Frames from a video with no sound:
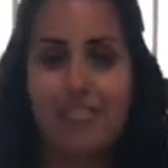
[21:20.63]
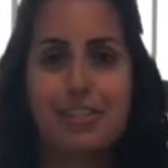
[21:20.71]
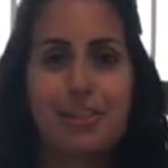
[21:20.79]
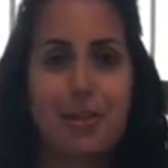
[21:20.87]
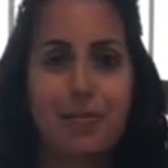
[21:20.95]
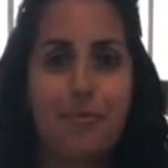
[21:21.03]

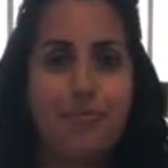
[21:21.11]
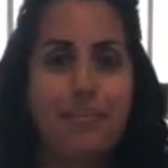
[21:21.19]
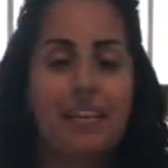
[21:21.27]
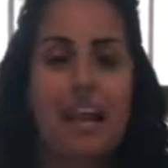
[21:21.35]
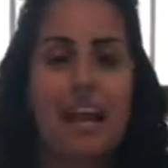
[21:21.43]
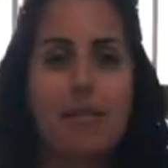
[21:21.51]
So
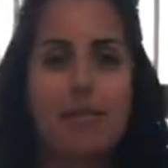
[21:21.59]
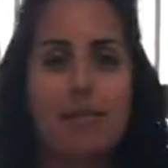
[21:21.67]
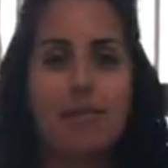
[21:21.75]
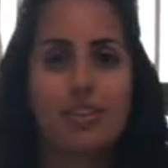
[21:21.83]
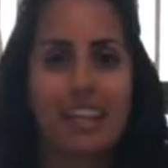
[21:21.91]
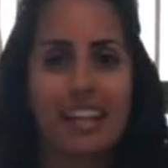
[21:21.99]
I'm
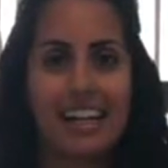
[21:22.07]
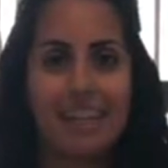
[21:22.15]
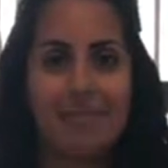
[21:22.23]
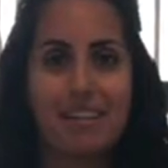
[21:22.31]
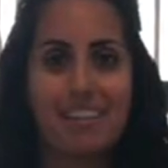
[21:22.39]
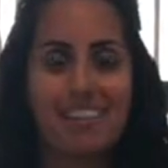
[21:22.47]
so glad I got
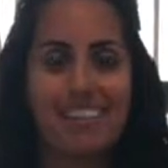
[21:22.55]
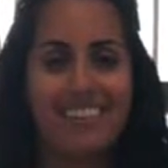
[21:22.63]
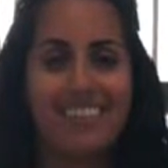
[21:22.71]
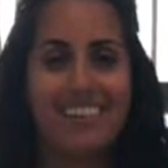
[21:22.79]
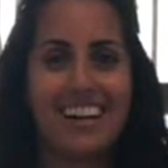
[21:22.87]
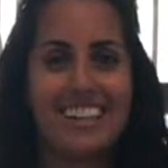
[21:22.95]
to be here
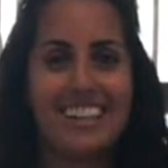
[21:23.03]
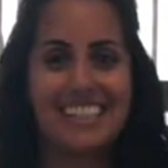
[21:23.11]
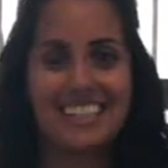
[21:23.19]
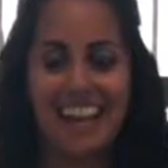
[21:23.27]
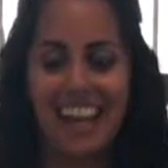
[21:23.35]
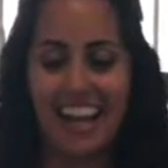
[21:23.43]
with you guys
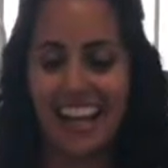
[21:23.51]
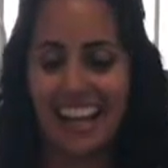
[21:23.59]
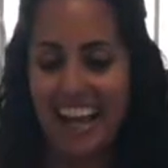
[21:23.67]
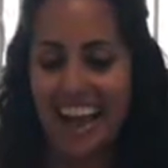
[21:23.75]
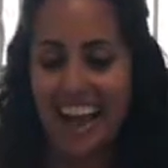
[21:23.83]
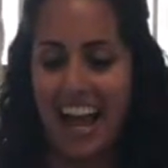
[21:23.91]
today.
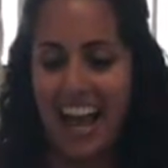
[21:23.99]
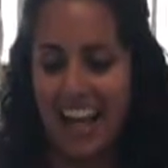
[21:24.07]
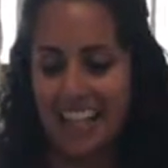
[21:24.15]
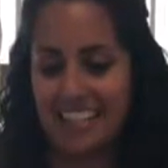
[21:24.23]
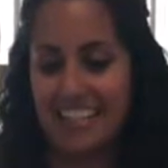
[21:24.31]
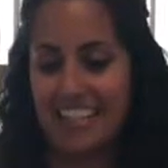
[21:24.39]

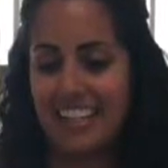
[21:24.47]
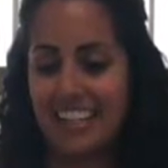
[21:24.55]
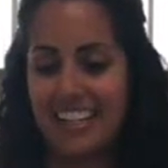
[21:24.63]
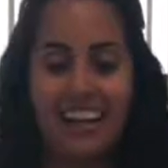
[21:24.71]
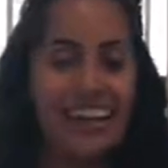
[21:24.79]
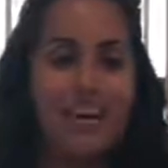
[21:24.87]
And
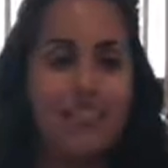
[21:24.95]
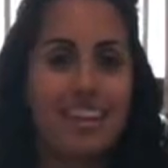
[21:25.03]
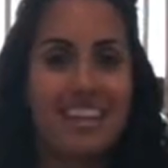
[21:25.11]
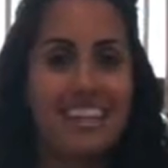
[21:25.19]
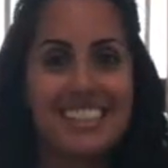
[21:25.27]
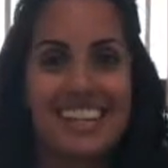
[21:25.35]
I'm
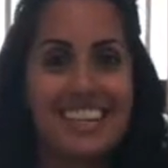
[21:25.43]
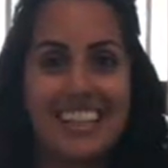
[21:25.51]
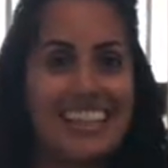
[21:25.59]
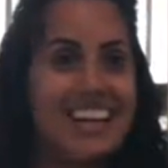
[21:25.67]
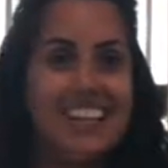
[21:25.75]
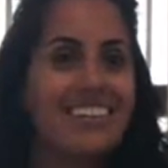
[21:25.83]
very
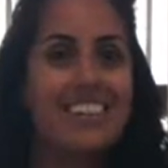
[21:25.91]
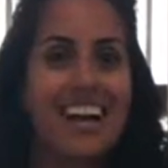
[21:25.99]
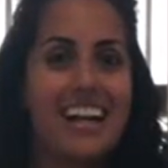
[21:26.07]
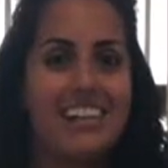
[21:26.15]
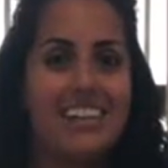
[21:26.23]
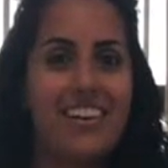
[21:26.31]
excited that you
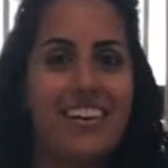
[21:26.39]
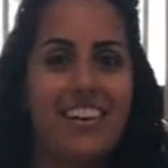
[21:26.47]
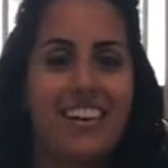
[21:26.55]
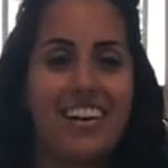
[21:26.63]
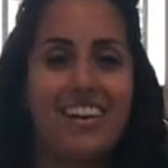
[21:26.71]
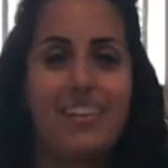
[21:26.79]
guys
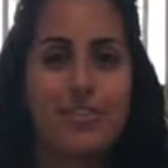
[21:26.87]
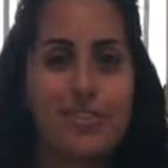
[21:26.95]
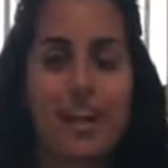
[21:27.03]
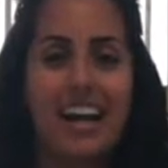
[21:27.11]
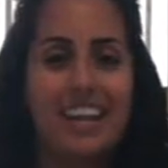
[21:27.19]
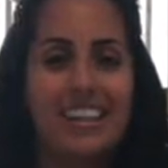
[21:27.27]
are
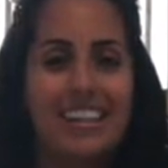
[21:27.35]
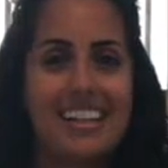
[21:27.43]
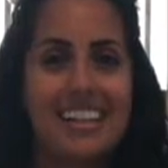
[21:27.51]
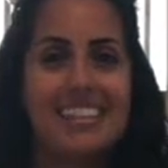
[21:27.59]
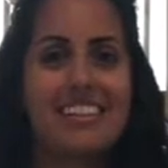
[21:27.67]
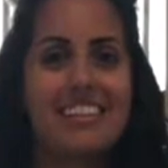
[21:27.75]
trying
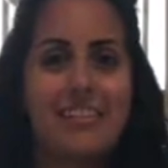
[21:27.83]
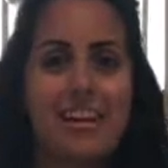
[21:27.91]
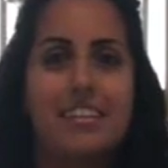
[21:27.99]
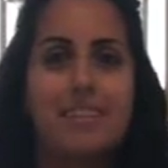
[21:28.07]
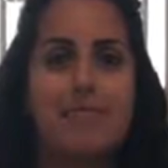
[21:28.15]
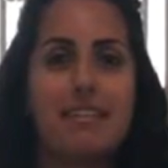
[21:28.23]
this
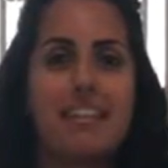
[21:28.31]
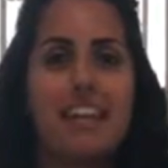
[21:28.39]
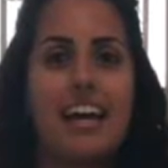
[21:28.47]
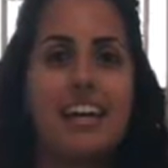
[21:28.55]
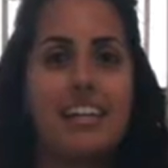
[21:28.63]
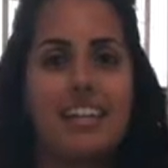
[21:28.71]
recipe
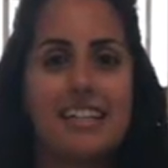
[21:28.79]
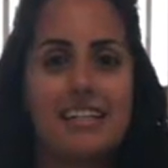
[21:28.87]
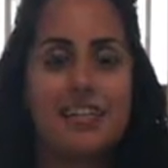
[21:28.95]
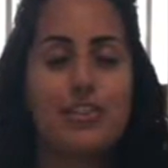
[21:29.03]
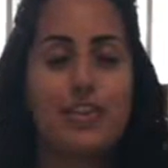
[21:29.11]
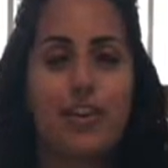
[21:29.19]
that is
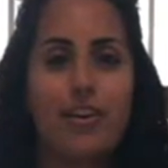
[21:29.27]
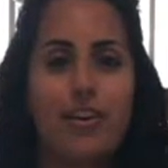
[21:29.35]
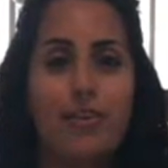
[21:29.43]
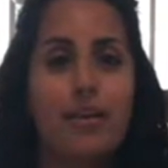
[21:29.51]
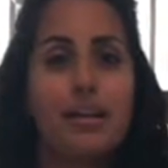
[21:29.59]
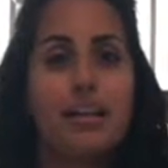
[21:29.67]

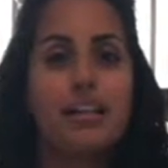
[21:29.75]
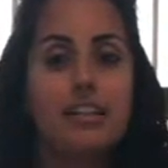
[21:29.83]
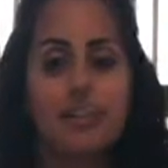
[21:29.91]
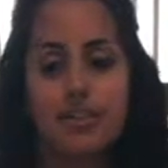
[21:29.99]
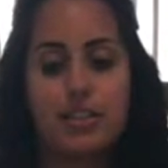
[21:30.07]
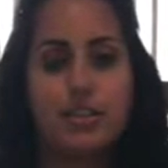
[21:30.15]
so
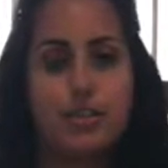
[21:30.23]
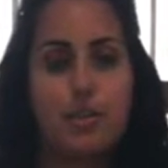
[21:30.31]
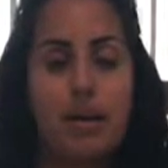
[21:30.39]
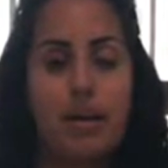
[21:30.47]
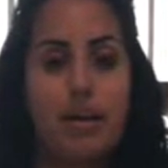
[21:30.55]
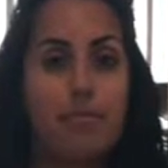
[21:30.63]
near and dear to my
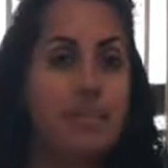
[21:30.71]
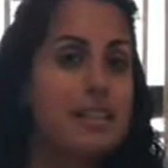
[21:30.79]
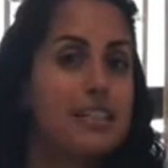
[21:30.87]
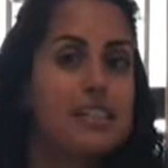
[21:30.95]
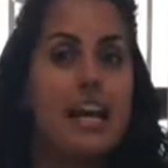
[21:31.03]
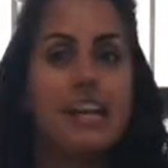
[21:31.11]
heart
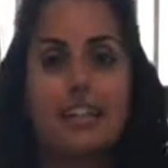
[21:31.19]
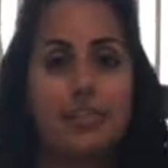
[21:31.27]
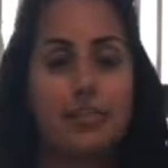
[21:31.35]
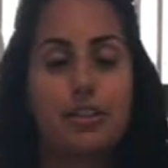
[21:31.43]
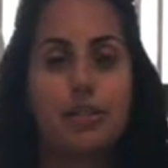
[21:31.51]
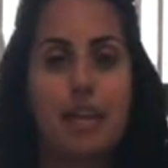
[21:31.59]
because I
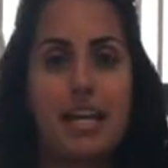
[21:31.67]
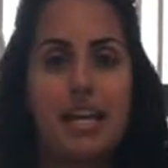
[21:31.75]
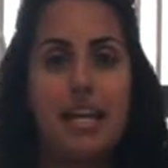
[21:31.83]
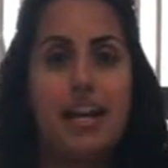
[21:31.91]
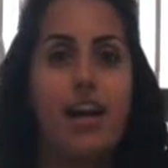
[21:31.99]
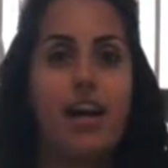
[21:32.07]
literally make
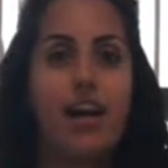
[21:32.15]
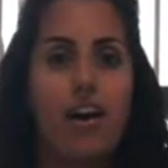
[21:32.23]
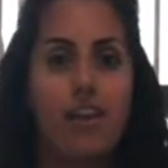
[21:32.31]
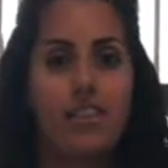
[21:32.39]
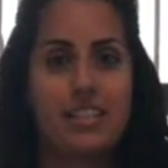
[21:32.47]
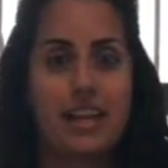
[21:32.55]
it
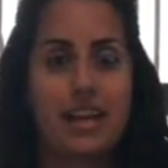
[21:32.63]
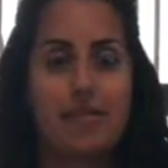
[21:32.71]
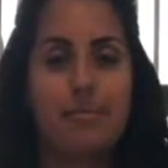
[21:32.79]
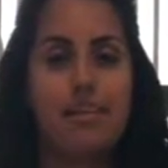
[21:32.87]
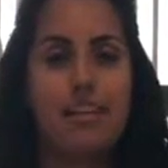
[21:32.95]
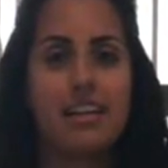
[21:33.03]
all the
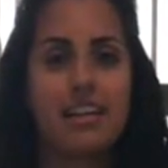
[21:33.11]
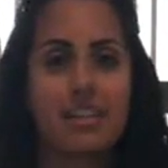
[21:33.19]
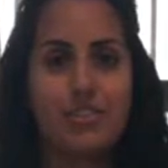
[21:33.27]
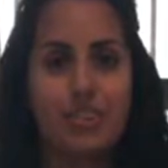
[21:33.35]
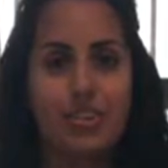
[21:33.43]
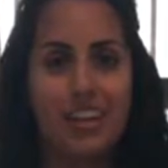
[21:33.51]
time.
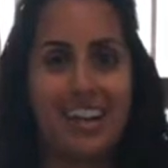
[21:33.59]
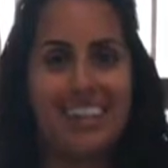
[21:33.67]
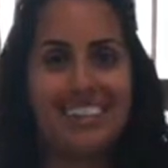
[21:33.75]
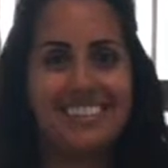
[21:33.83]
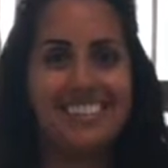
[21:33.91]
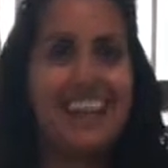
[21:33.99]
Enjoy.
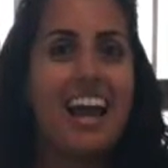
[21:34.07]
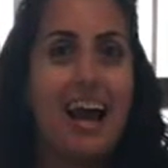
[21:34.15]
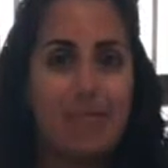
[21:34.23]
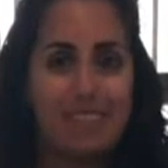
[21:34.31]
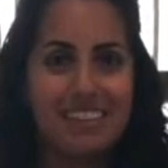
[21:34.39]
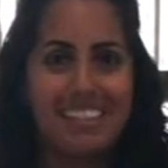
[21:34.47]

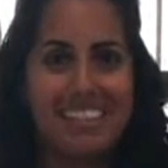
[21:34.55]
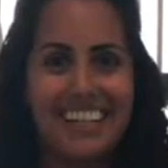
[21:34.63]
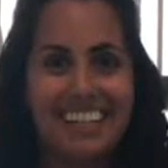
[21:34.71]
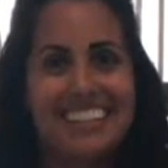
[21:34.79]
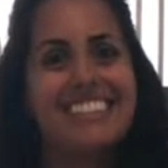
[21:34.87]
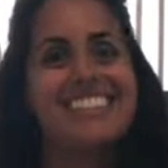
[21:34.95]
Happy
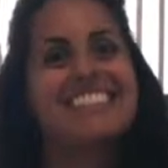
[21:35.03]
eating.